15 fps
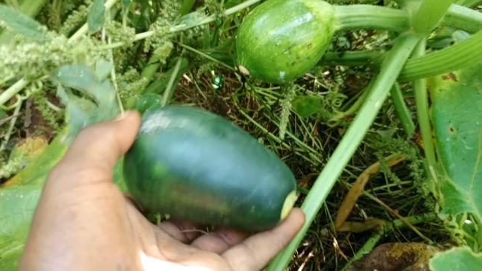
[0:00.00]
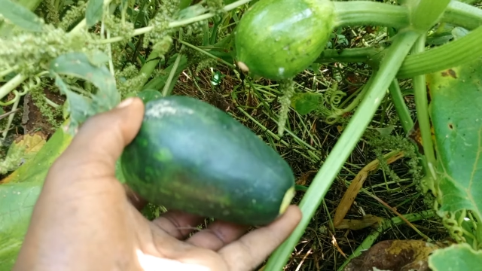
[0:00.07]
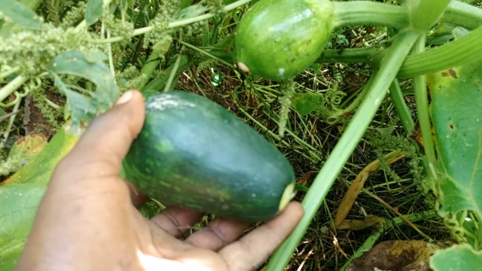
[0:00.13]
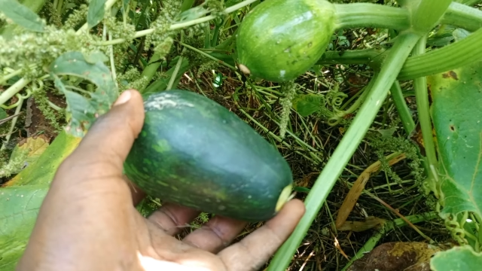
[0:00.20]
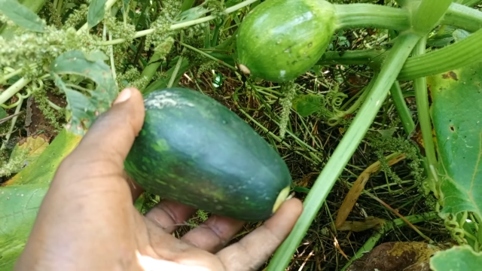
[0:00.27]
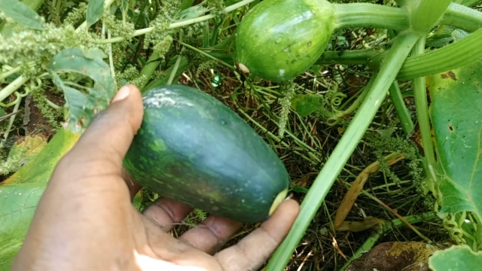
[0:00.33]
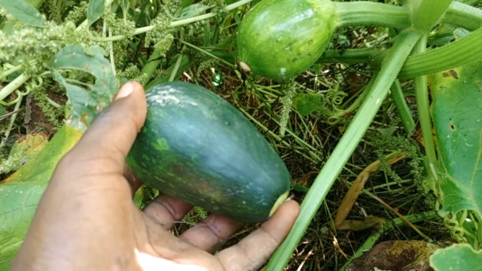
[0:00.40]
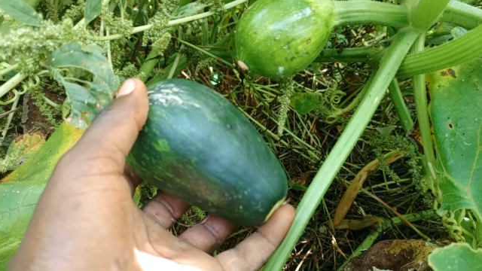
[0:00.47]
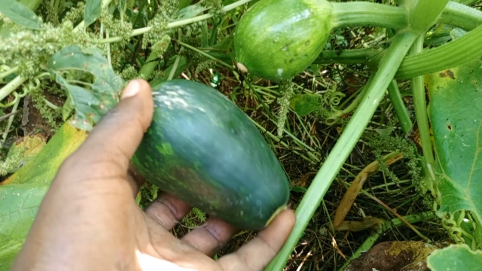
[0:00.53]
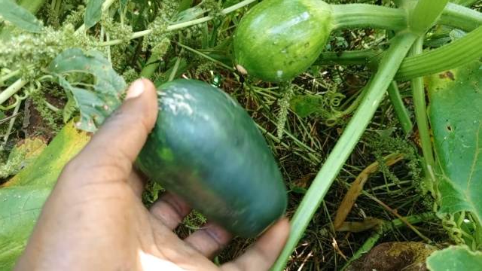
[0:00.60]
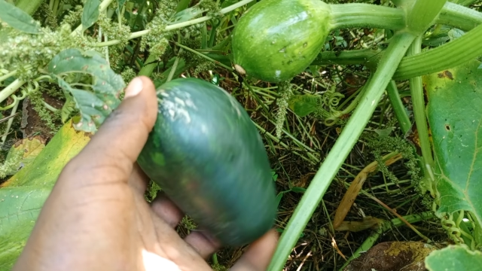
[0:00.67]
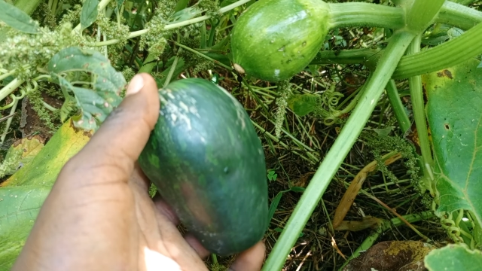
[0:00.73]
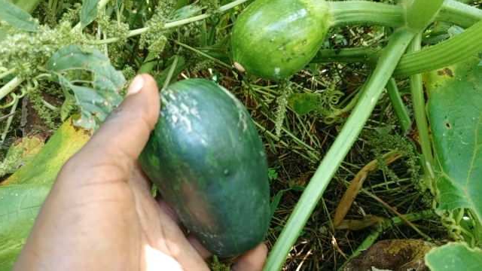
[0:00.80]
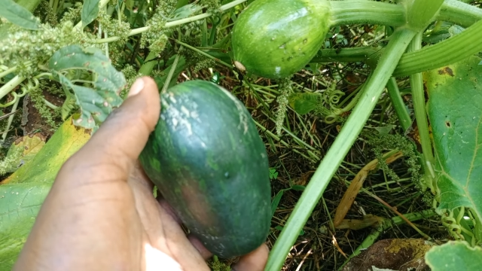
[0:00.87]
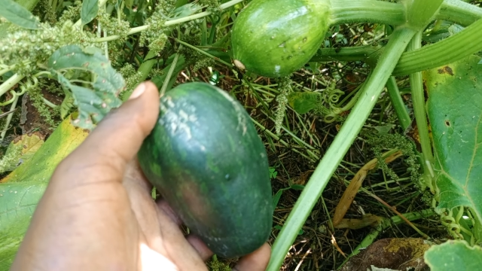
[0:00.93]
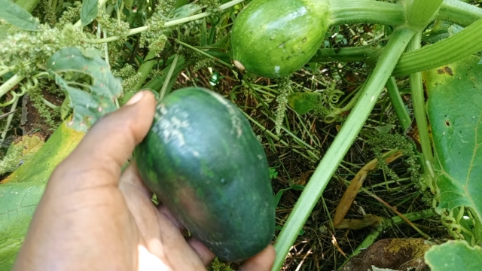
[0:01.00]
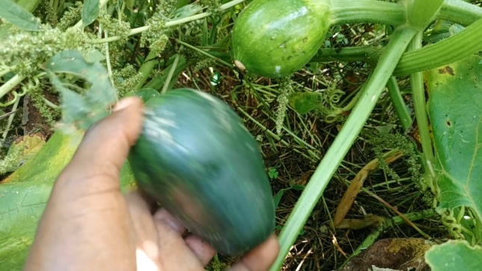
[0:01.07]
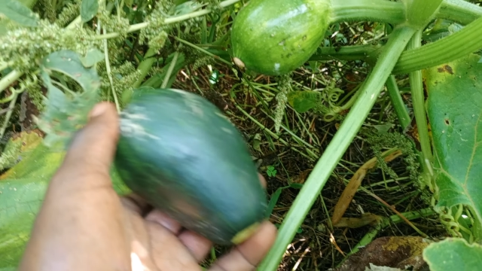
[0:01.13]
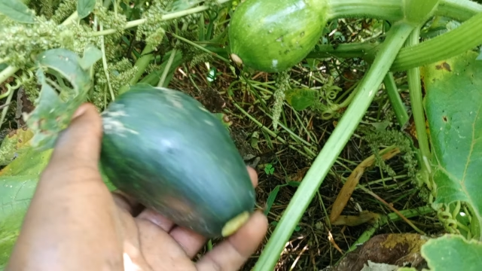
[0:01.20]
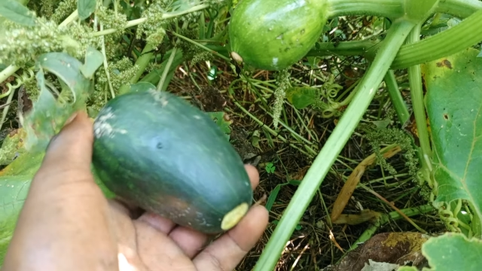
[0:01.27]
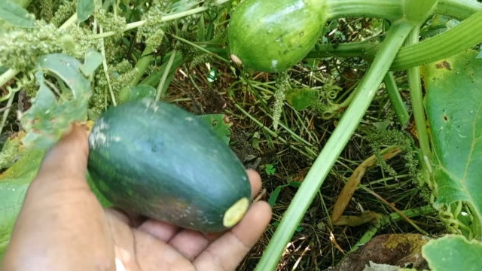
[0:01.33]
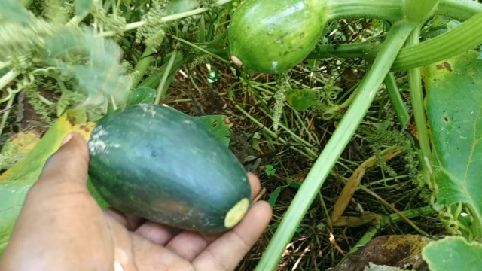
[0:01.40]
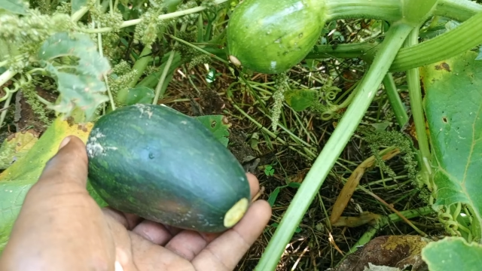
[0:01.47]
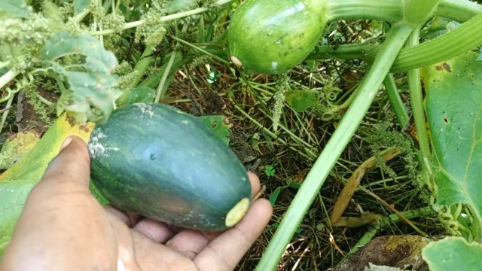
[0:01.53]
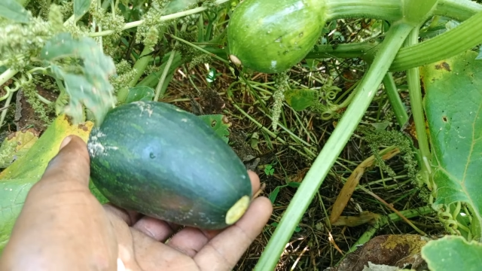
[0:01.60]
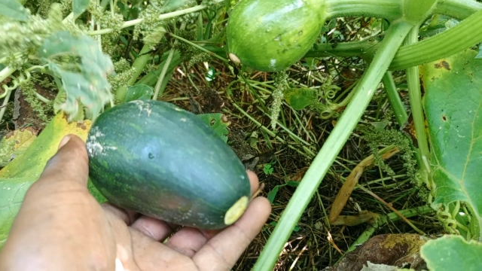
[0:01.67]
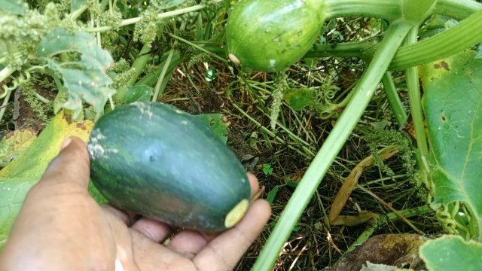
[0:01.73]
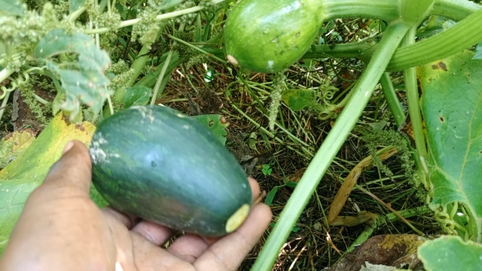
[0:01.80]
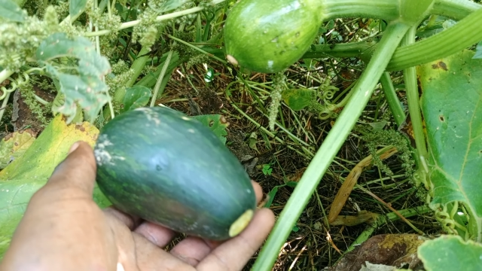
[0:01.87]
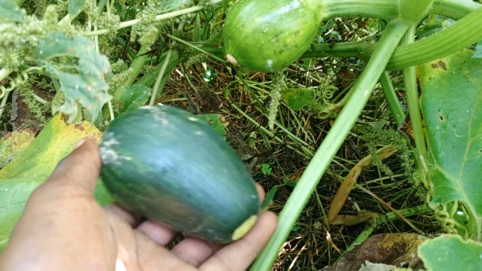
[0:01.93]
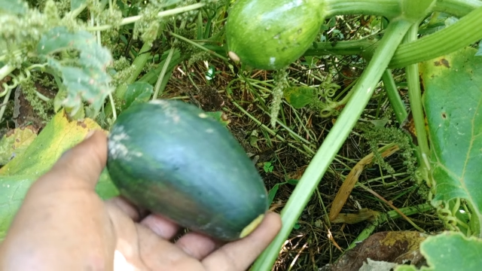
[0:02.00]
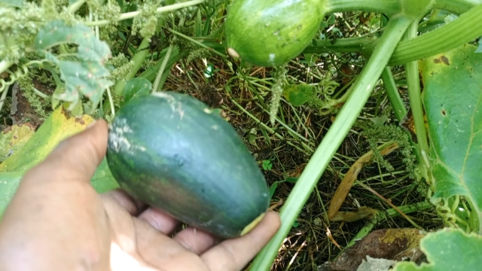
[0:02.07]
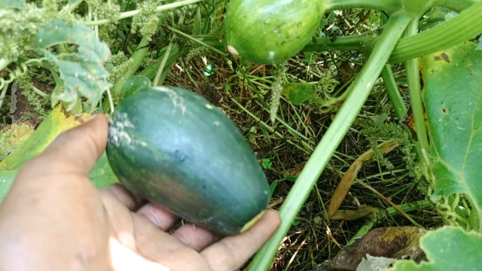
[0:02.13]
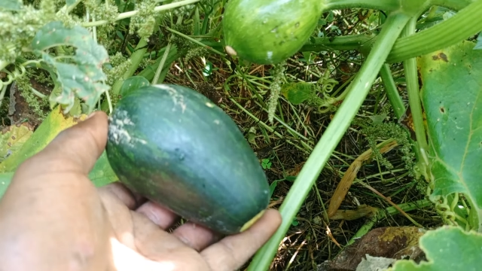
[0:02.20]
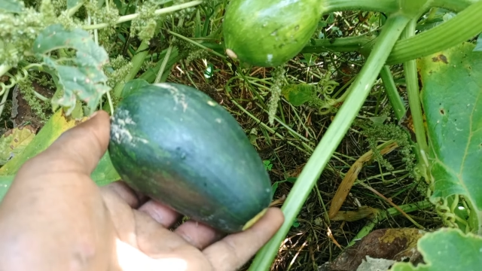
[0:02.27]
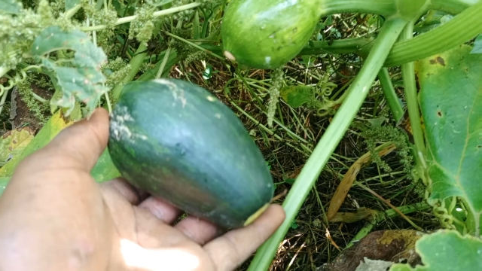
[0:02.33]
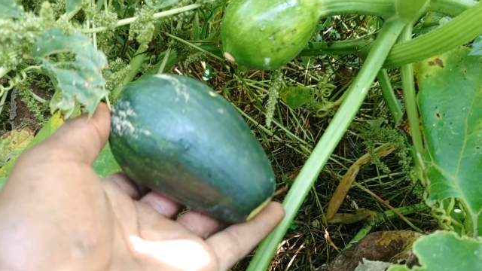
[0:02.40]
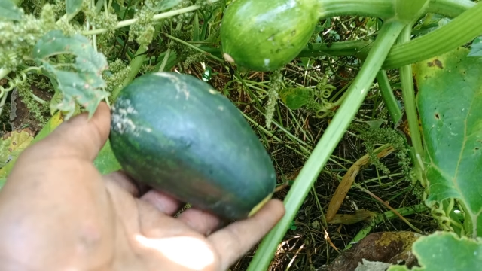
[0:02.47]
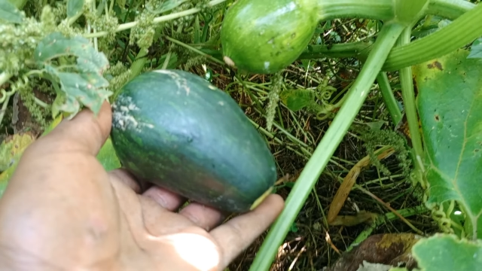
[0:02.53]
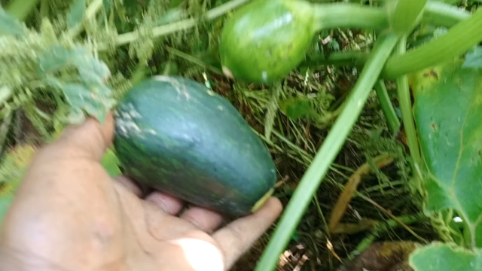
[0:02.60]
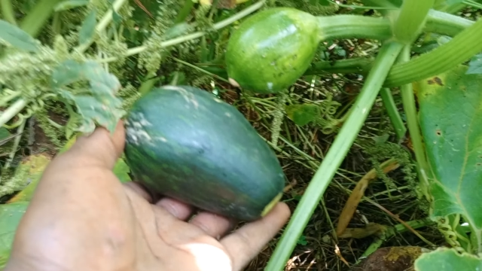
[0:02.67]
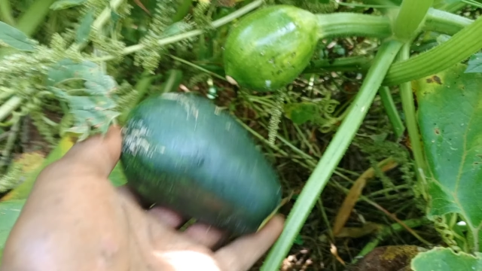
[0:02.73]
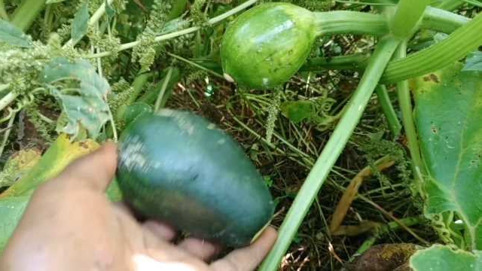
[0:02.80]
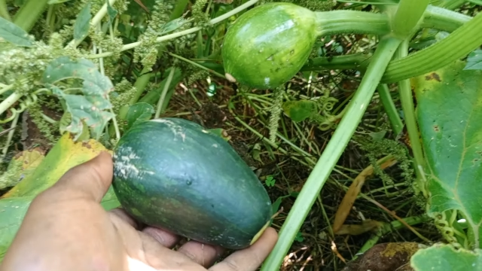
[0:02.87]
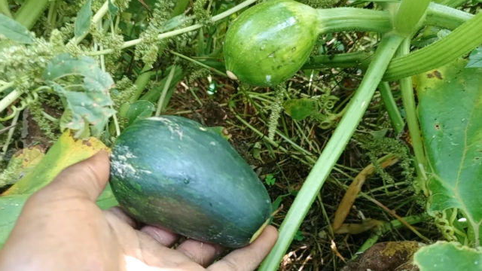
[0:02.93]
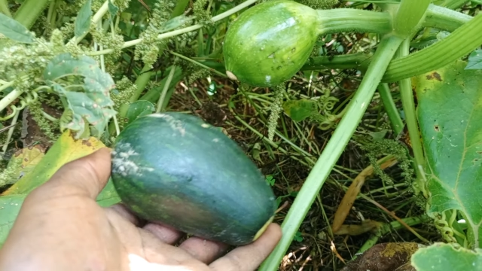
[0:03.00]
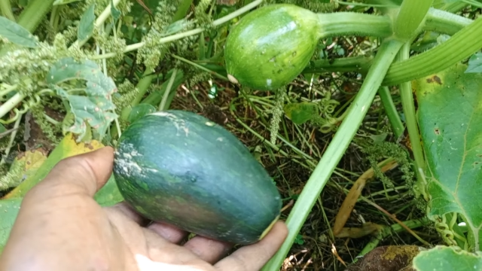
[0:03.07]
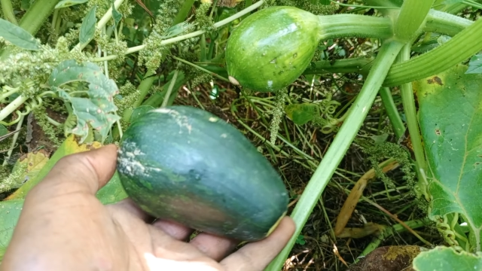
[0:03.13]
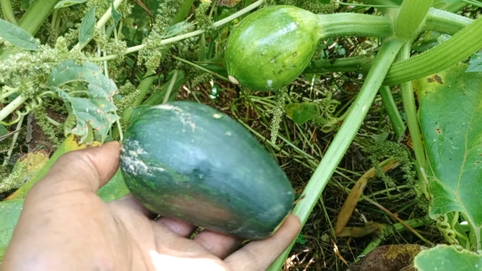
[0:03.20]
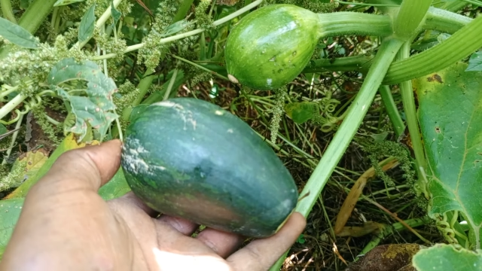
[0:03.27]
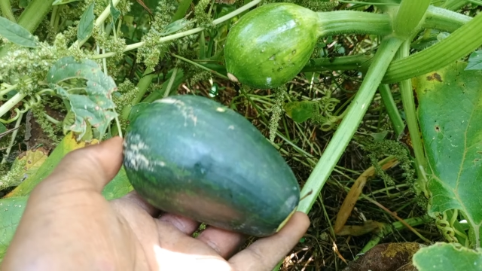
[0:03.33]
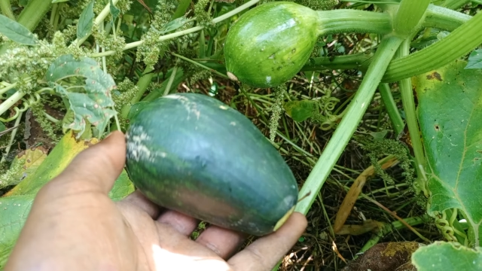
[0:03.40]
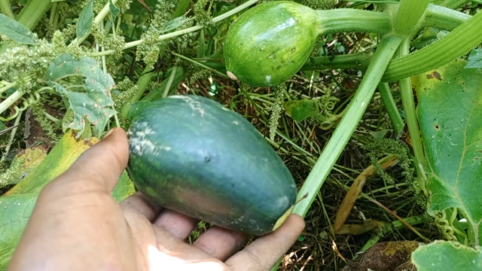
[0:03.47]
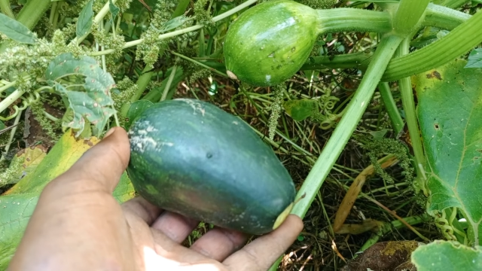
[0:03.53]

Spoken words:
No face is visible, so there are no lips to read.